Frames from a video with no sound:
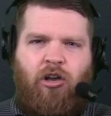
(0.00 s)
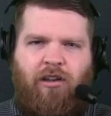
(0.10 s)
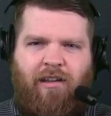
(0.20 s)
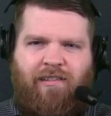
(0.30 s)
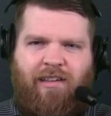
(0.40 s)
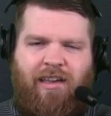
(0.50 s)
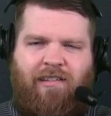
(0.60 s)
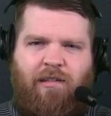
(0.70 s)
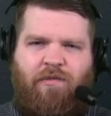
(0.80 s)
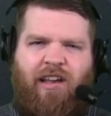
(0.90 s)
Good to see.
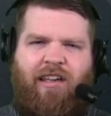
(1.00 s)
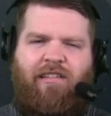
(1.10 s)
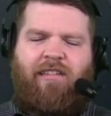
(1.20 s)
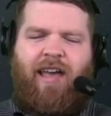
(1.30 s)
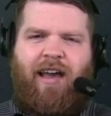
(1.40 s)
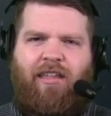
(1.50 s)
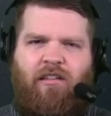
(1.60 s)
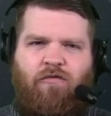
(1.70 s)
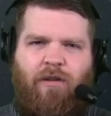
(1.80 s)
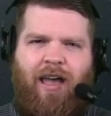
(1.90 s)
Seems like he's attacking
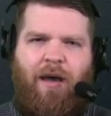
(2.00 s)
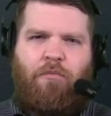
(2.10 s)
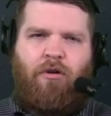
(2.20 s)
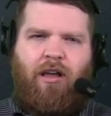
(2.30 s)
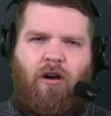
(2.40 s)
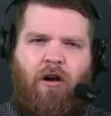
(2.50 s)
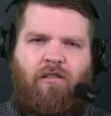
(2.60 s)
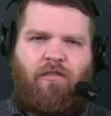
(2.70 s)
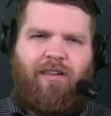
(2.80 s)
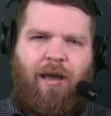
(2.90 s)
this rehab pretty
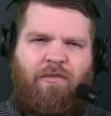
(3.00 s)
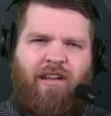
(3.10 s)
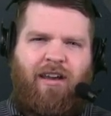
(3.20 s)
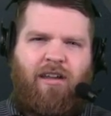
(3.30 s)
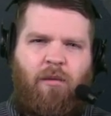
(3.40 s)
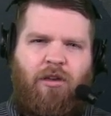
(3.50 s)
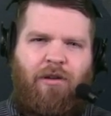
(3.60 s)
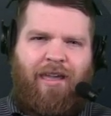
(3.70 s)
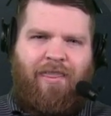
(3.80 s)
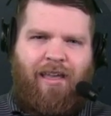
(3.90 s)
hard. So type J-Dub
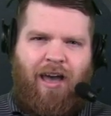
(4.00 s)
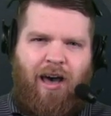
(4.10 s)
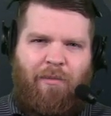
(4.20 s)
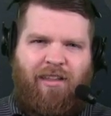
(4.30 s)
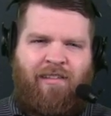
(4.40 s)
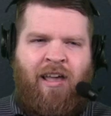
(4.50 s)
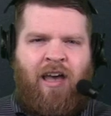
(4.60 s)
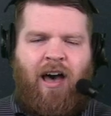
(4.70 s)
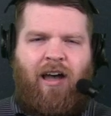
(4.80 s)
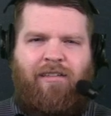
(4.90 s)
in the comments
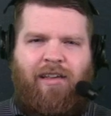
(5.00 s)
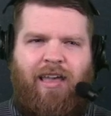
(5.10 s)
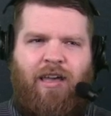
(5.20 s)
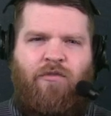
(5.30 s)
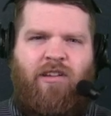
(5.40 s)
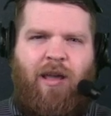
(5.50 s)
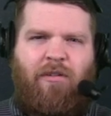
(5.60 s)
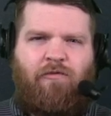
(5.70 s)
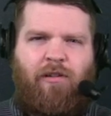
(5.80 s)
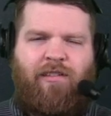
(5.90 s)
to give
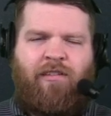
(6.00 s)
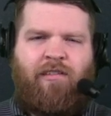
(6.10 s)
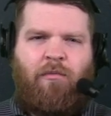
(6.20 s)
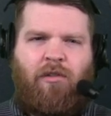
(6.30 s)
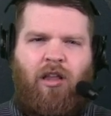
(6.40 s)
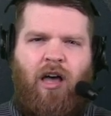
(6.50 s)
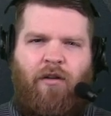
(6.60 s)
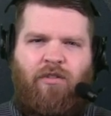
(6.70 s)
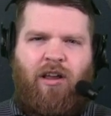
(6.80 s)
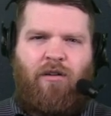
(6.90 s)
Jameis Winston some
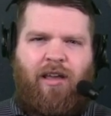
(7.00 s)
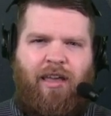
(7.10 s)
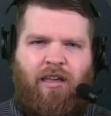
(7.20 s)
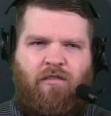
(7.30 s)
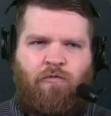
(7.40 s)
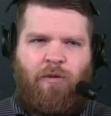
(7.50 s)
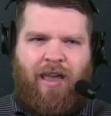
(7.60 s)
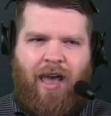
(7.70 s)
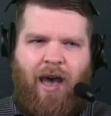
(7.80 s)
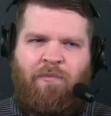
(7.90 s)
love during his
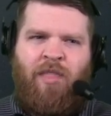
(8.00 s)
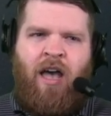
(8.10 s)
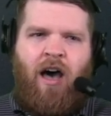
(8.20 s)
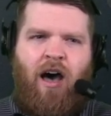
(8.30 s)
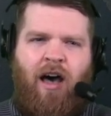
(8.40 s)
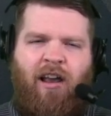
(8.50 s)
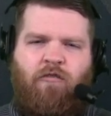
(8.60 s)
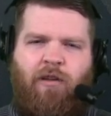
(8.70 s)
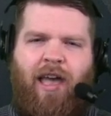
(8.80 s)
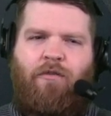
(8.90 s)
rehab.
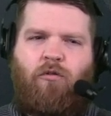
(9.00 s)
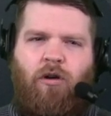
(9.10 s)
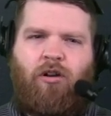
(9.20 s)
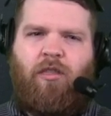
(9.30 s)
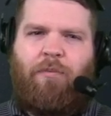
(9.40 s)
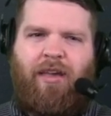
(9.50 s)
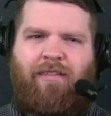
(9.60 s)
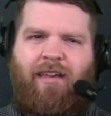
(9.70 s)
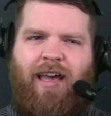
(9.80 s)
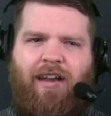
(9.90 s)
Here's what Kevin Wilk, the
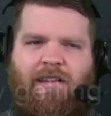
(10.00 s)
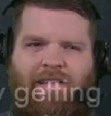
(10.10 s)
PT, had to